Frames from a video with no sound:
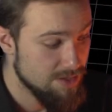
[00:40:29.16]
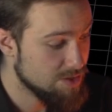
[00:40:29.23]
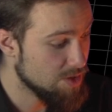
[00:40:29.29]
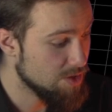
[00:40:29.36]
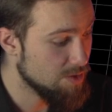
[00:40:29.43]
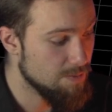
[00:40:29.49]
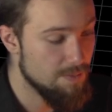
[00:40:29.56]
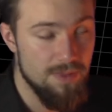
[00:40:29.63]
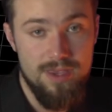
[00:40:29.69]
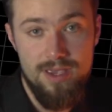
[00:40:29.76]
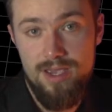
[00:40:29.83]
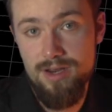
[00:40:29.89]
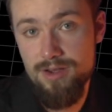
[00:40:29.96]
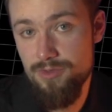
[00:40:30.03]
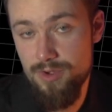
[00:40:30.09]
so
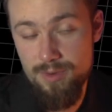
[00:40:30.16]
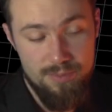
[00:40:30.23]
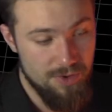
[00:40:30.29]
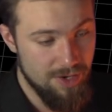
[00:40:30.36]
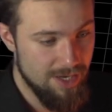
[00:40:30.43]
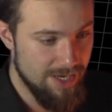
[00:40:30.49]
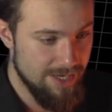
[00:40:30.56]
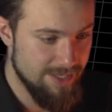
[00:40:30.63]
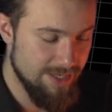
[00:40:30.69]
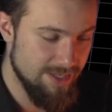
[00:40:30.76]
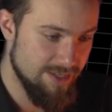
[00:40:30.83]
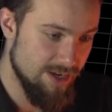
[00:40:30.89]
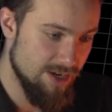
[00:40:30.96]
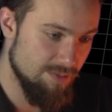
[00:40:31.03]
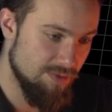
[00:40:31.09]
in a 3-point lighting
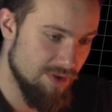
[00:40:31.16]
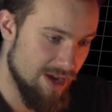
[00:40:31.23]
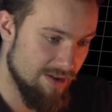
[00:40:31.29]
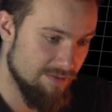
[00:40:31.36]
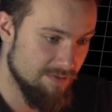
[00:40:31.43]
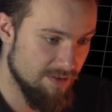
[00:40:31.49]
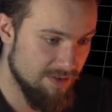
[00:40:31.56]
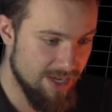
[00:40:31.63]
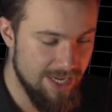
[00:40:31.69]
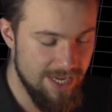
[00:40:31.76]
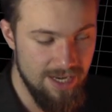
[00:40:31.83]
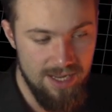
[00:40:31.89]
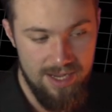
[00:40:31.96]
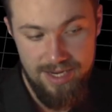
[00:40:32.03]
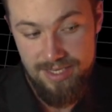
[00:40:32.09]
setup, you have the
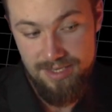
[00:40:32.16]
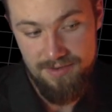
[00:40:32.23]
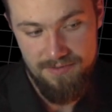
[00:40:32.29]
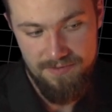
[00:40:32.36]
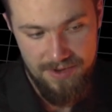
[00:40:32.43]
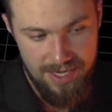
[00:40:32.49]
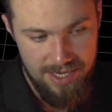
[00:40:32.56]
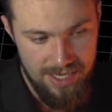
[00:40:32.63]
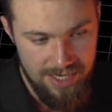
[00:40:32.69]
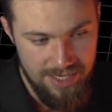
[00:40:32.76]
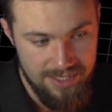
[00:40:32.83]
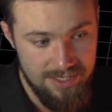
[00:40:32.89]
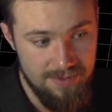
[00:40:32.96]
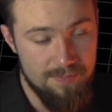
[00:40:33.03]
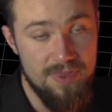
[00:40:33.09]
key light, the fill
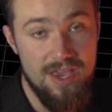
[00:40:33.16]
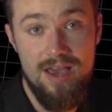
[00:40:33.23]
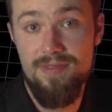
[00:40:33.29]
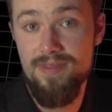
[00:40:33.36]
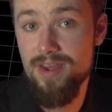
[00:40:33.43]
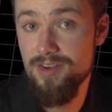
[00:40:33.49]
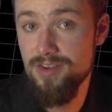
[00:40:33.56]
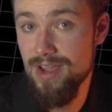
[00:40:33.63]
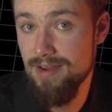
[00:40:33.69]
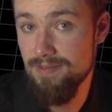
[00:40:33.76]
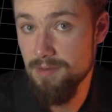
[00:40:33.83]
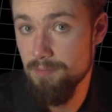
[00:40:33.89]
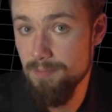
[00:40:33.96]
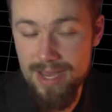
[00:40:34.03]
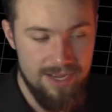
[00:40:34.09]
light, and then you have
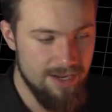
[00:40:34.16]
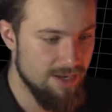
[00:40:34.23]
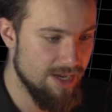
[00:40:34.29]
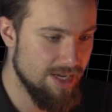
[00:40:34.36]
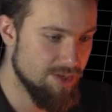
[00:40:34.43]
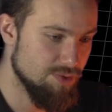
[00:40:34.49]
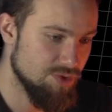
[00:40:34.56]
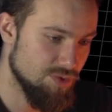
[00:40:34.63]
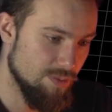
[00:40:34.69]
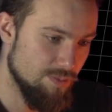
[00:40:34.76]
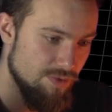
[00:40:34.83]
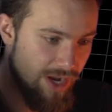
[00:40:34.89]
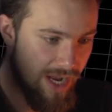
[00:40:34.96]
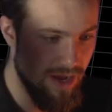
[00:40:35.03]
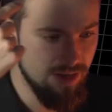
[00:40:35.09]
a backlight, which will
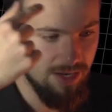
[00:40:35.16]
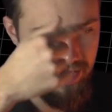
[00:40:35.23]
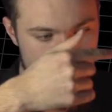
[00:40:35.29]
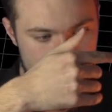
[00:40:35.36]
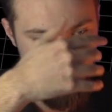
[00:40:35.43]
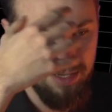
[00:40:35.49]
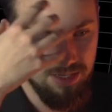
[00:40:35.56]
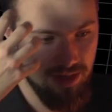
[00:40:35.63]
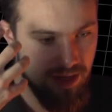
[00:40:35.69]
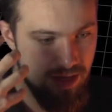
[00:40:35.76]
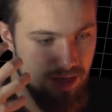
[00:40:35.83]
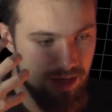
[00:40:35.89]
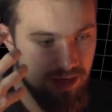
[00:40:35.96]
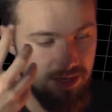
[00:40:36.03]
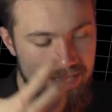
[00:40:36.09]
bring out like a
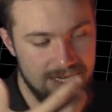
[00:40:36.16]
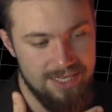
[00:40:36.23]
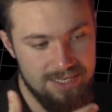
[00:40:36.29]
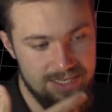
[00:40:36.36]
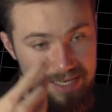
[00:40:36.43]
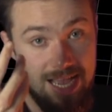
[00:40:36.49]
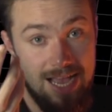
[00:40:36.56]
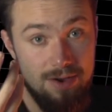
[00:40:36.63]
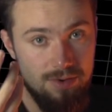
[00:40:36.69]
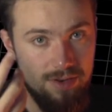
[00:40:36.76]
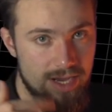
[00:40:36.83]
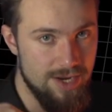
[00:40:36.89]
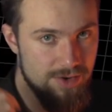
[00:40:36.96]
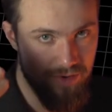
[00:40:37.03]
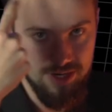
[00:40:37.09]
nice
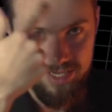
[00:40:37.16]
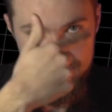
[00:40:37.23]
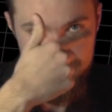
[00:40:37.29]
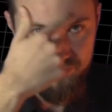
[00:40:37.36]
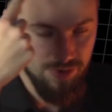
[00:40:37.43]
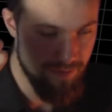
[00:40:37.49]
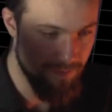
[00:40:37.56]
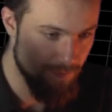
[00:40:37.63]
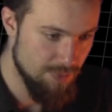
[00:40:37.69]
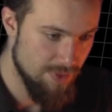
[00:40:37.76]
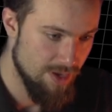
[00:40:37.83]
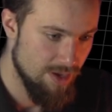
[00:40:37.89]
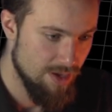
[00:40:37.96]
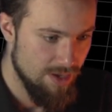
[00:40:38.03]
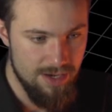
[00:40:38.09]
outline or a nice rim.
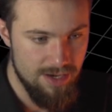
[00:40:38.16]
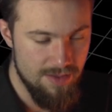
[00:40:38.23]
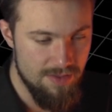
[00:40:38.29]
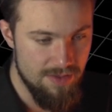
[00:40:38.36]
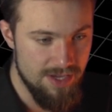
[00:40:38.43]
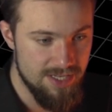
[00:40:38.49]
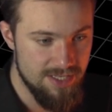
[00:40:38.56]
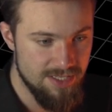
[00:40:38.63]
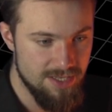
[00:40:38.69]
In the